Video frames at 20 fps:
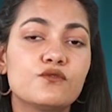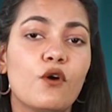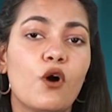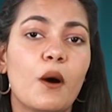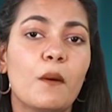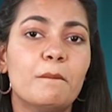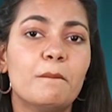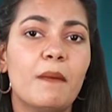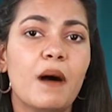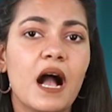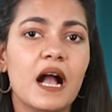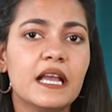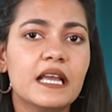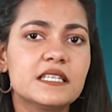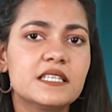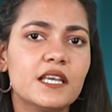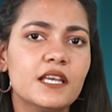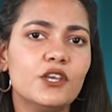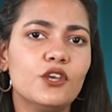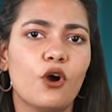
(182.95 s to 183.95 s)
for
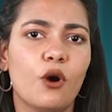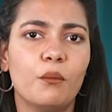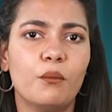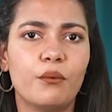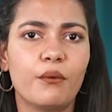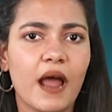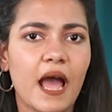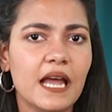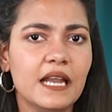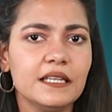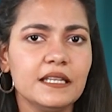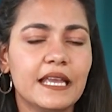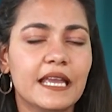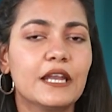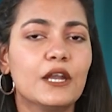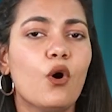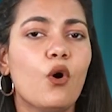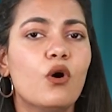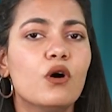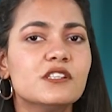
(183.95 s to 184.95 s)
marketing your brand
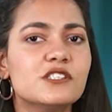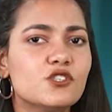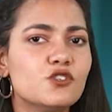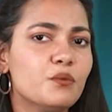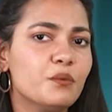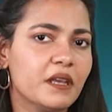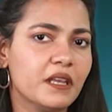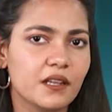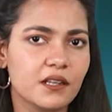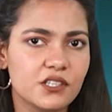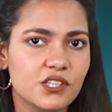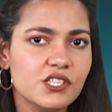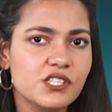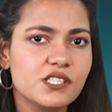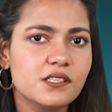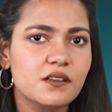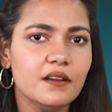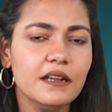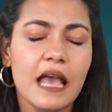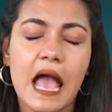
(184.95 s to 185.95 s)
can also be
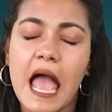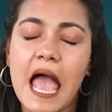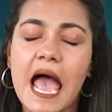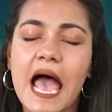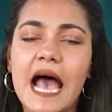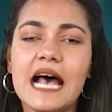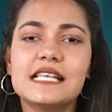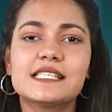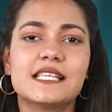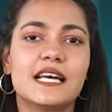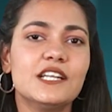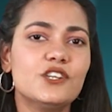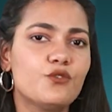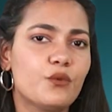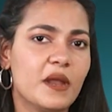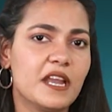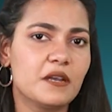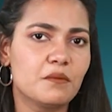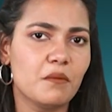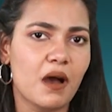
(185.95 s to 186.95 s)
registered as a
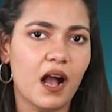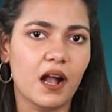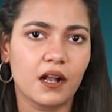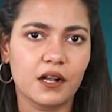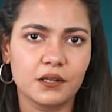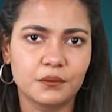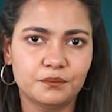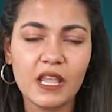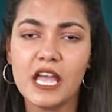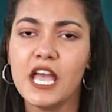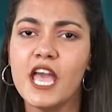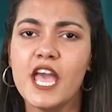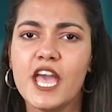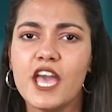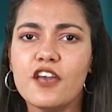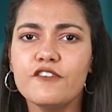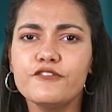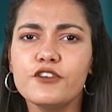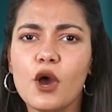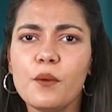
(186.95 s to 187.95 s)
trademark.
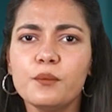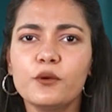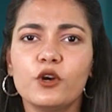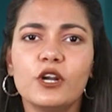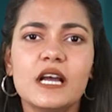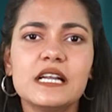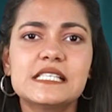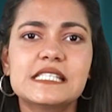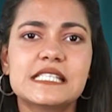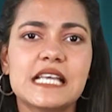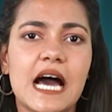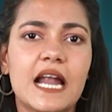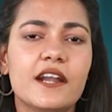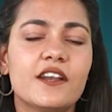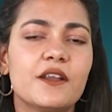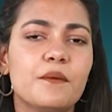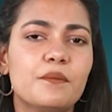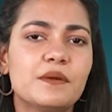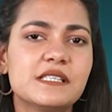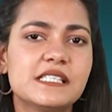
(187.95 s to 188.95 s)
If your products are
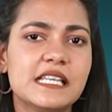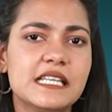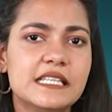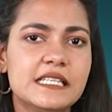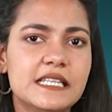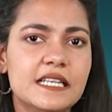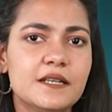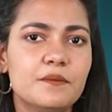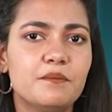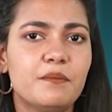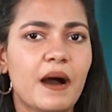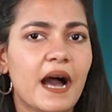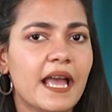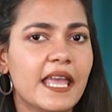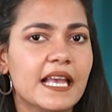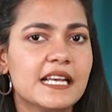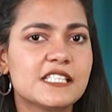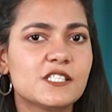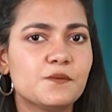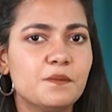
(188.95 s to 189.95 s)
represented
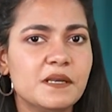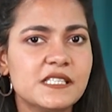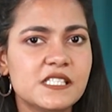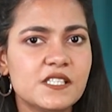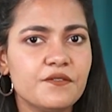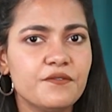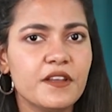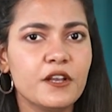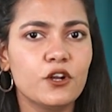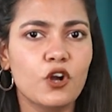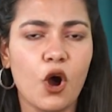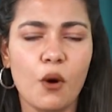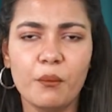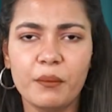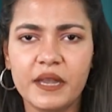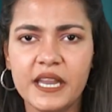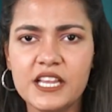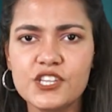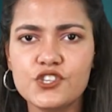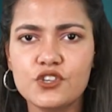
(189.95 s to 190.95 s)
by a specific
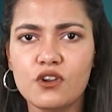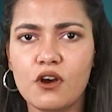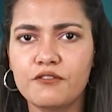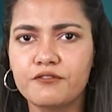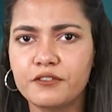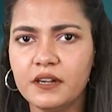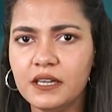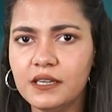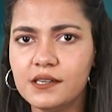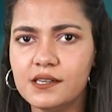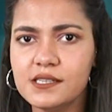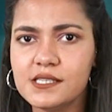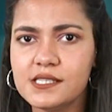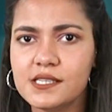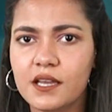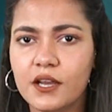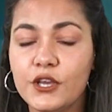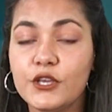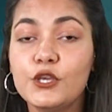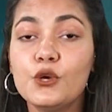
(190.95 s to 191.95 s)
combination of
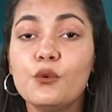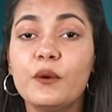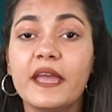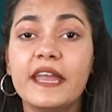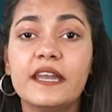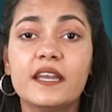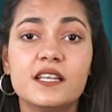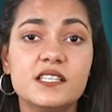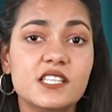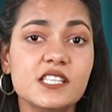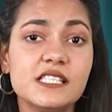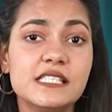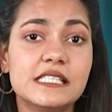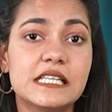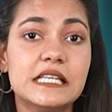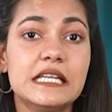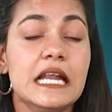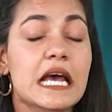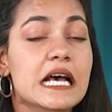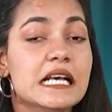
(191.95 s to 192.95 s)
colors, you can
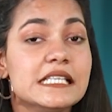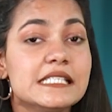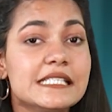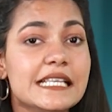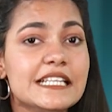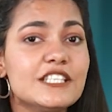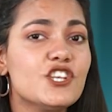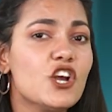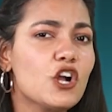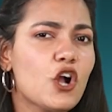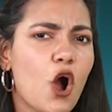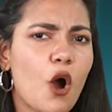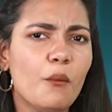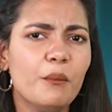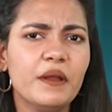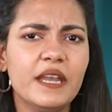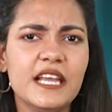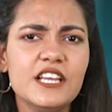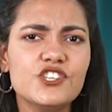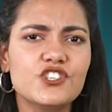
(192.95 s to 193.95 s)
register such a
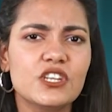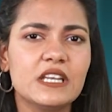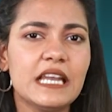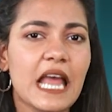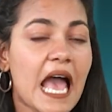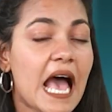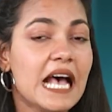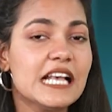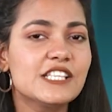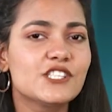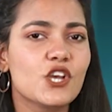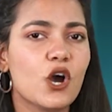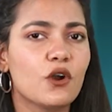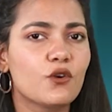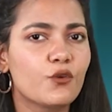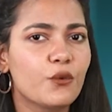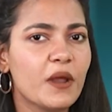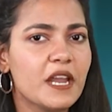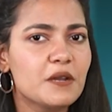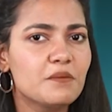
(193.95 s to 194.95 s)
combination as
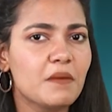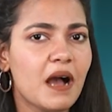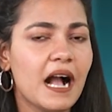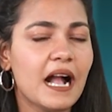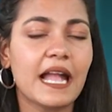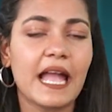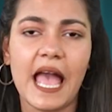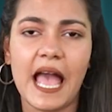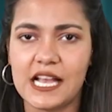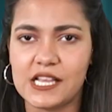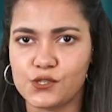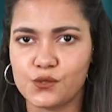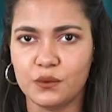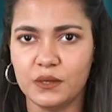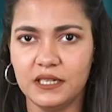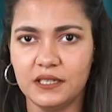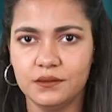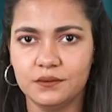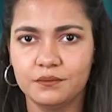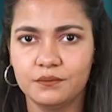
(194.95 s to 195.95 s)
your trademark as
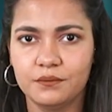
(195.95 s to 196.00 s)
well.